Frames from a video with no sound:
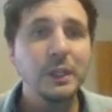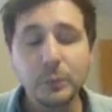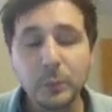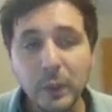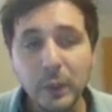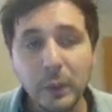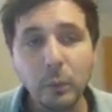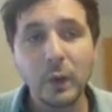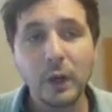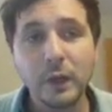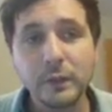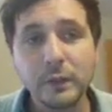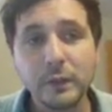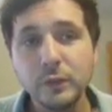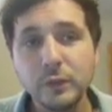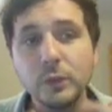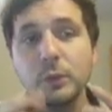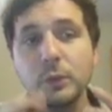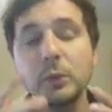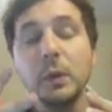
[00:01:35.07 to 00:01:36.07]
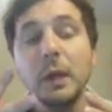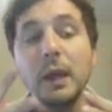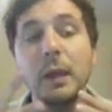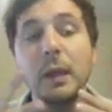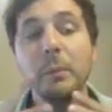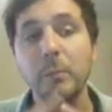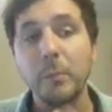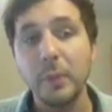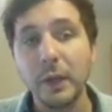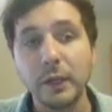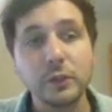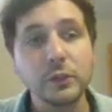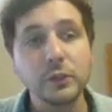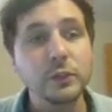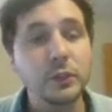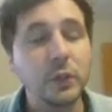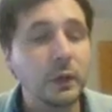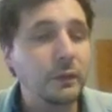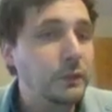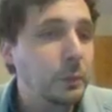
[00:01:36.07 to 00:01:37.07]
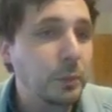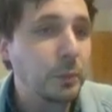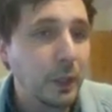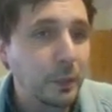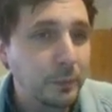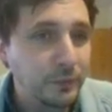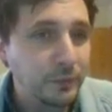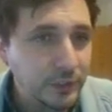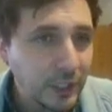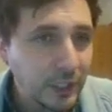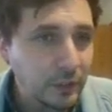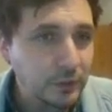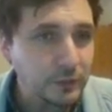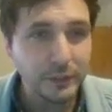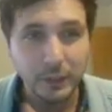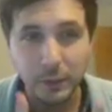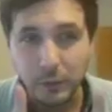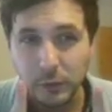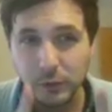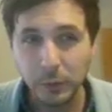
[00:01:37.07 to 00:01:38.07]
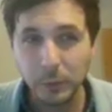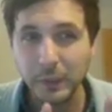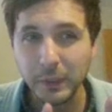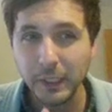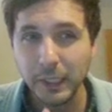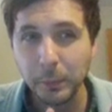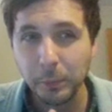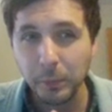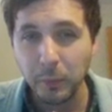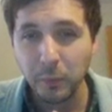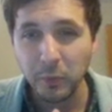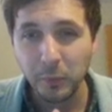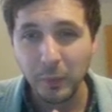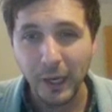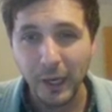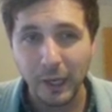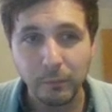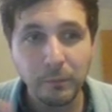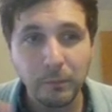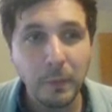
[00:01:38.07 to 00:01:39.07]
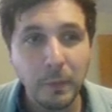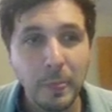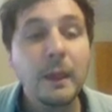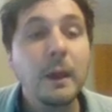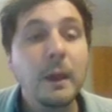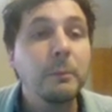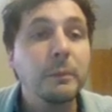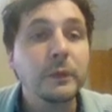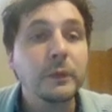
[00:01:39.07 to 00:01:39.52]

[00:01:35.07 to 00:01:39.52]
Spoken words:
because we want to better solve the problem of scarcity. So we keep them around.